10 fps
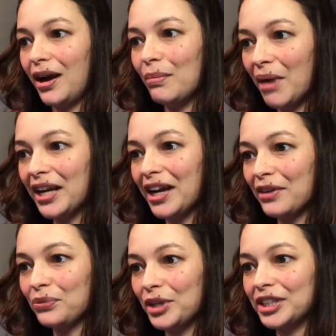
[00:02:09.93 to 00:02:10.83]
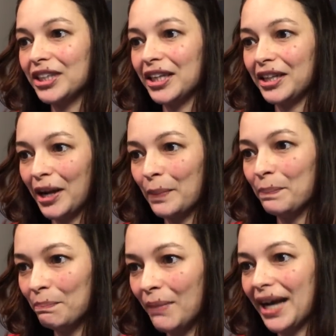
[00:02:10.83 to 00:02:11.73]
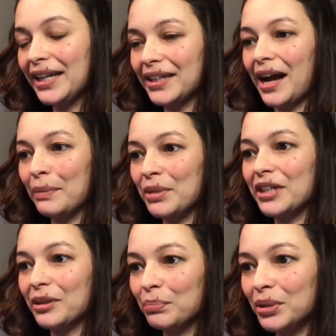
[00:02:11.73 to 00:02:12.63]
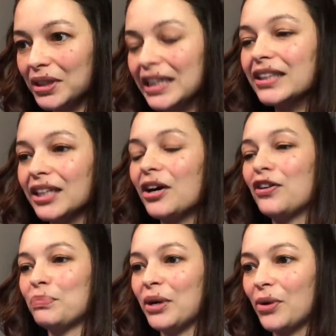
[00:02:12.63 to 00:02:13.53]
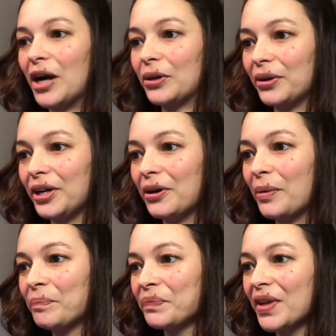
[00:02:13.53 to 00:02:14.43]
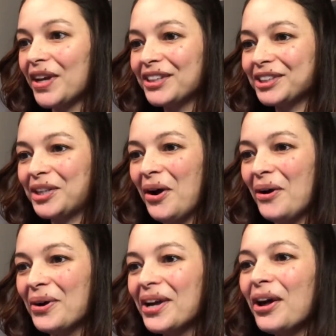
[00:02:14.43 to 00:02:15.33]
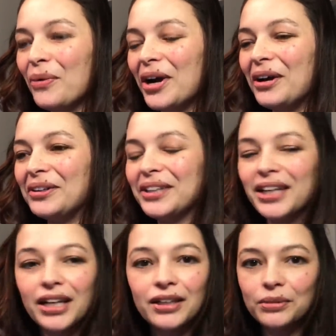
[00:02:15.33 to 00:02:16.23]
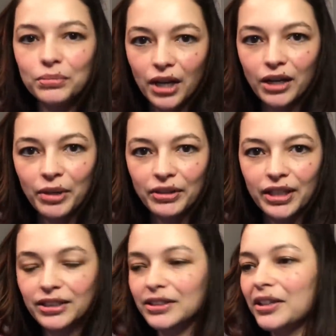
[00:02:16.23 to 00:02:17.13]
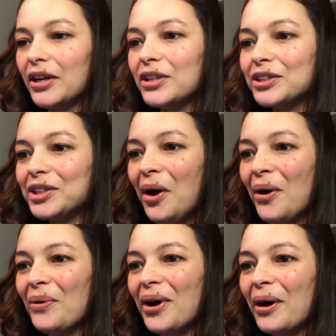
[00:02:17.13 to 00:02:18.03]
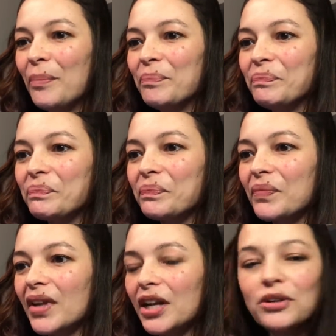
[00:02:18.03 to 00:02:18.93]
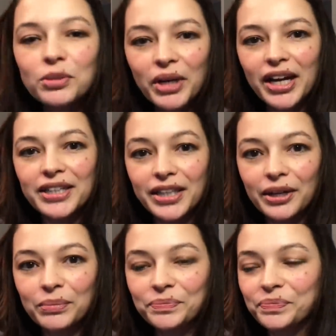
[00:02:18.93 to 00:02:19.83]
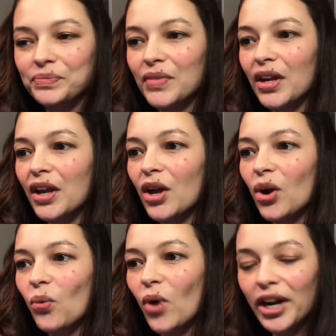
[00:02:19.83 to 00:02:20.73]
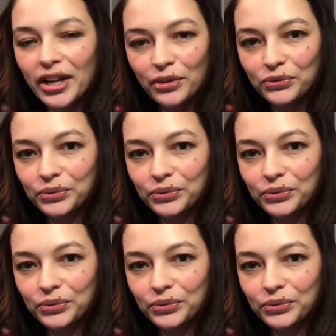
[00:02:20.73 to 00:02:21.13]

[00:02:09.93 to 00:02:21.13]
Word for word: I might have reason, and I might not be completely off my rocker here. So, well, not about this. So here's my idea. What if,